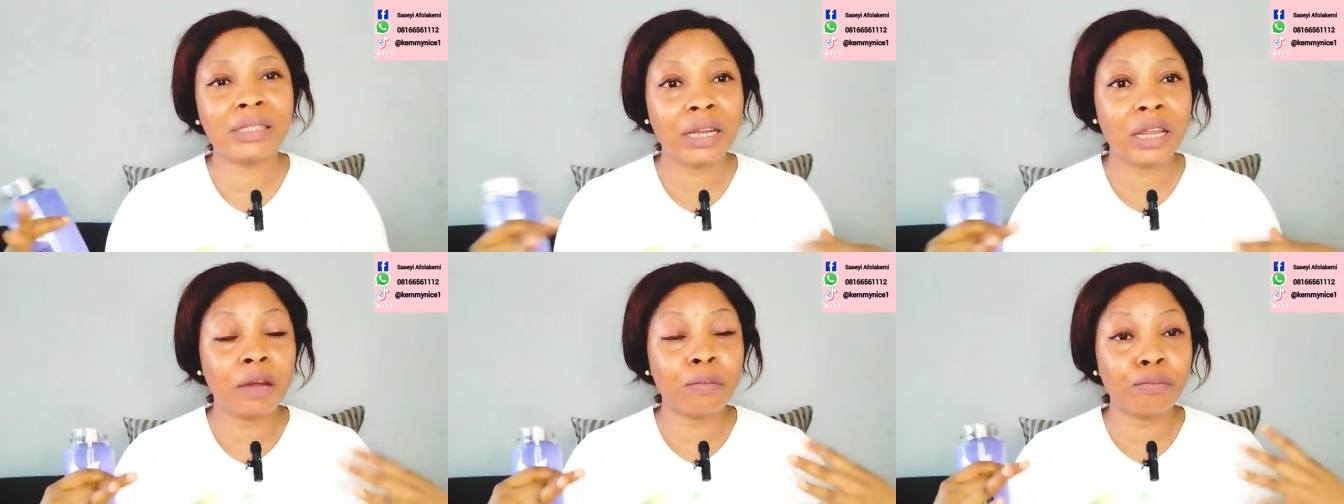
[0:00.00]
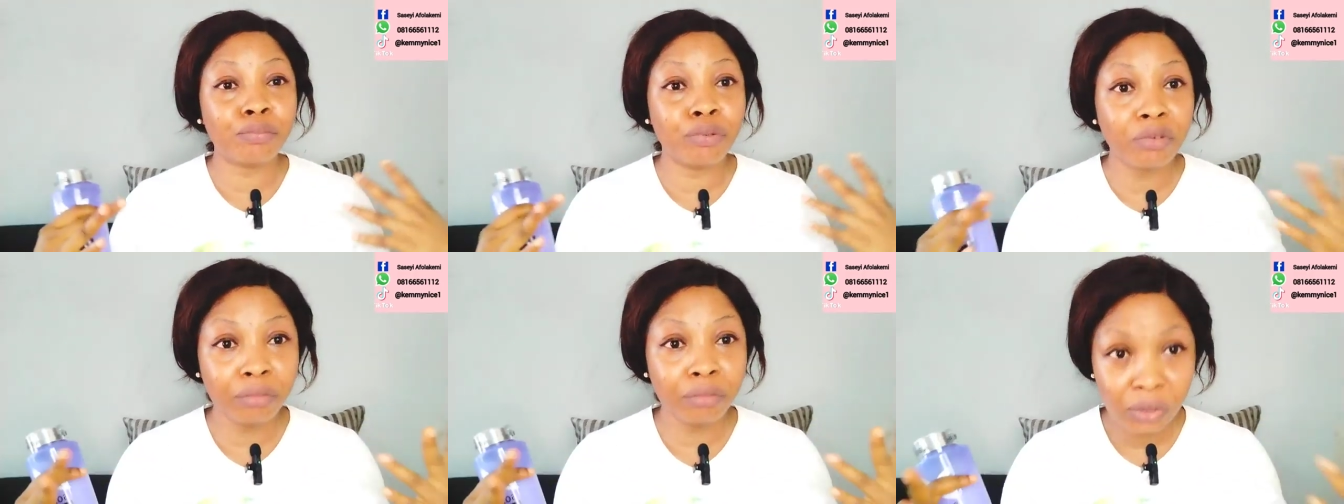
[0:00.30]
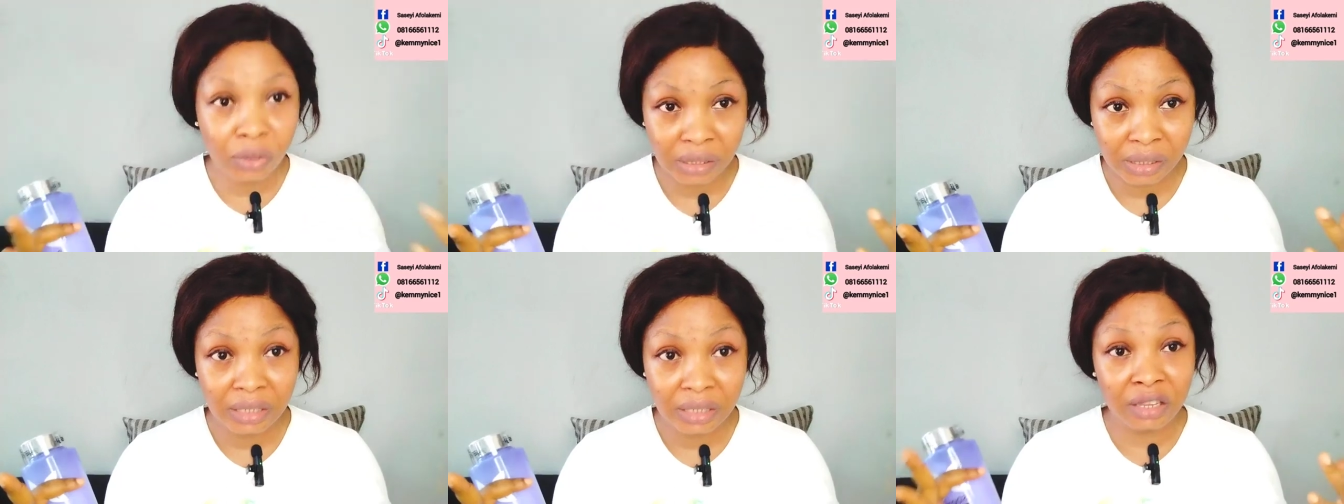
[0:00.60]
I am
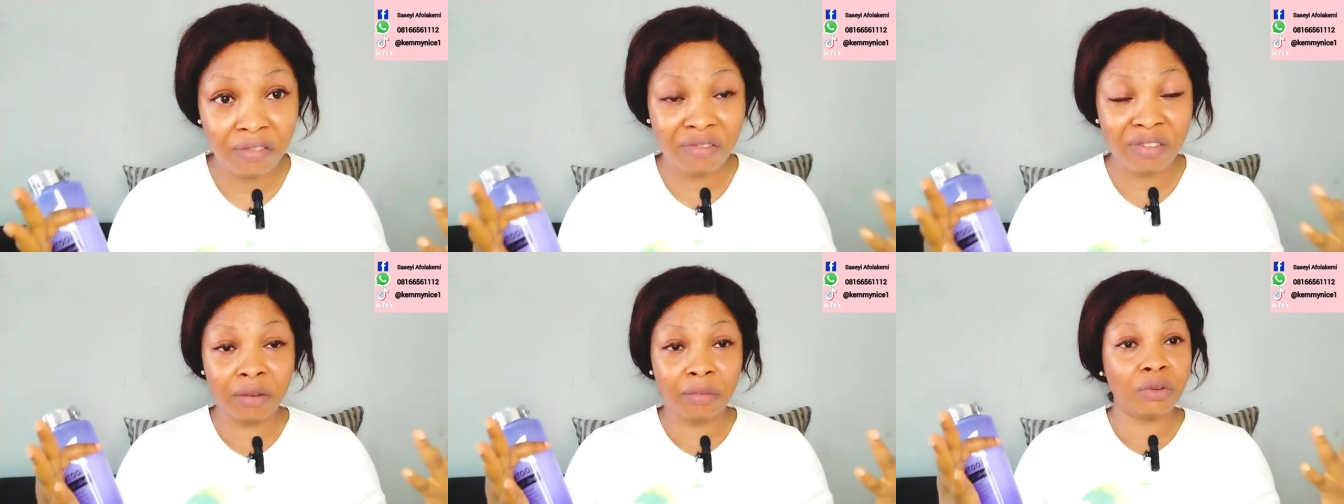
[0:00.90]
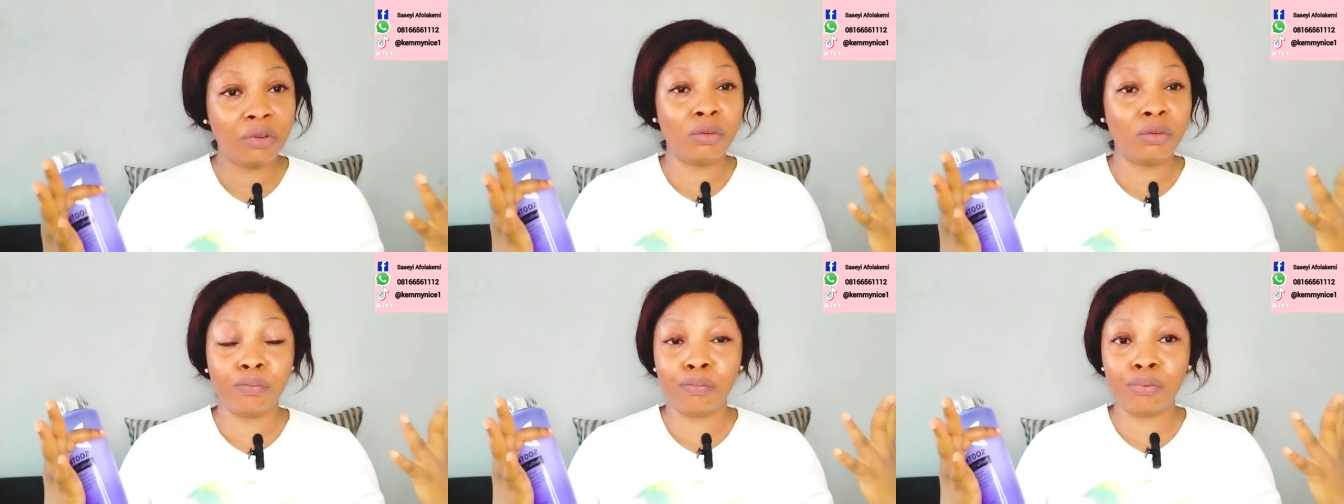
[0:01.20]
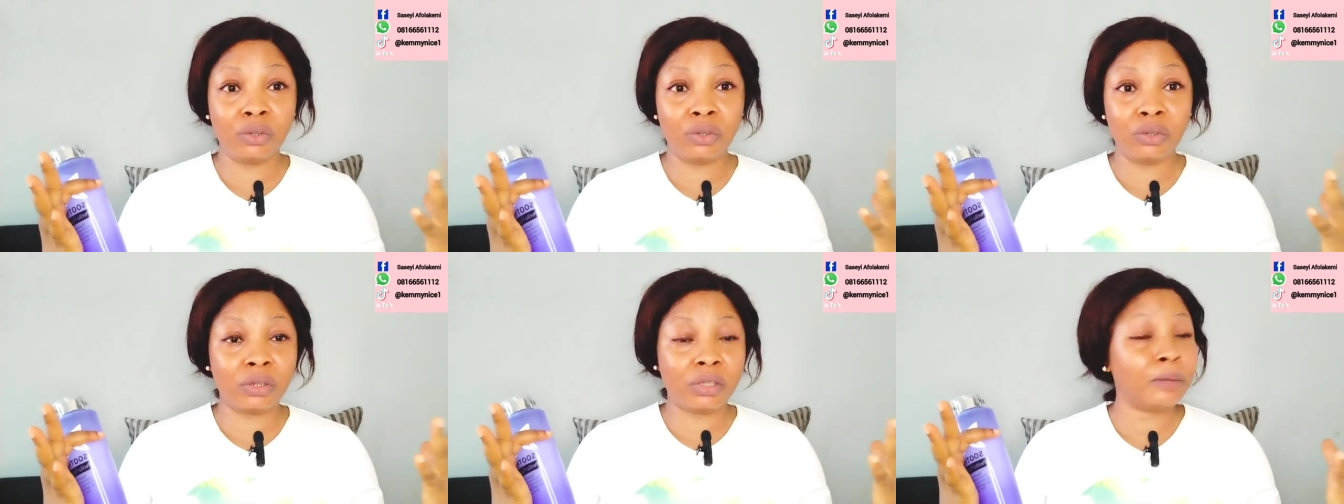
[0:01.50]
promoting Nivea
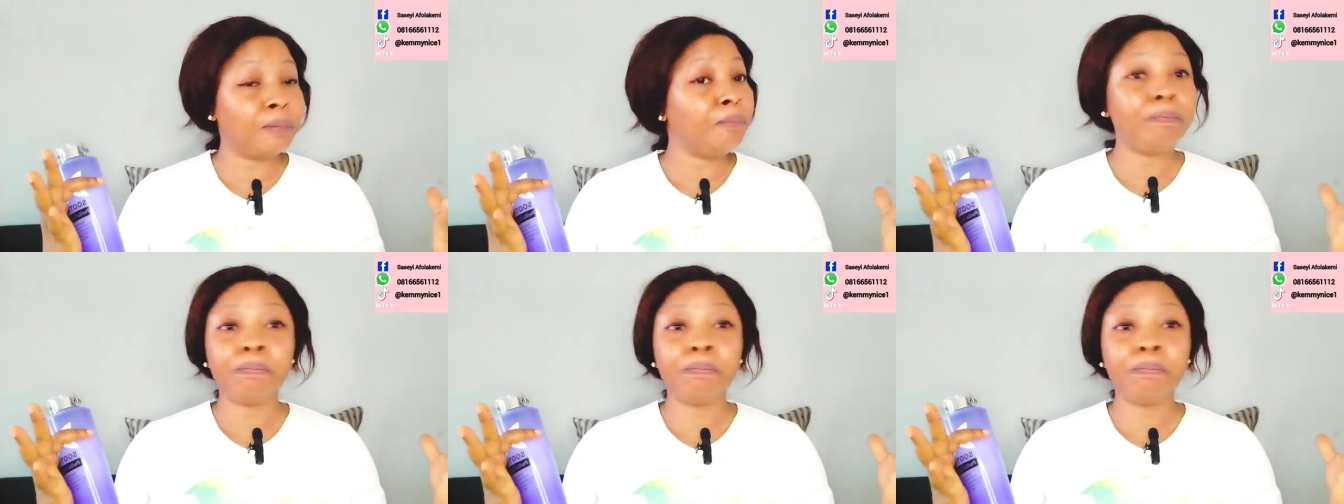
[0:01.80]
products.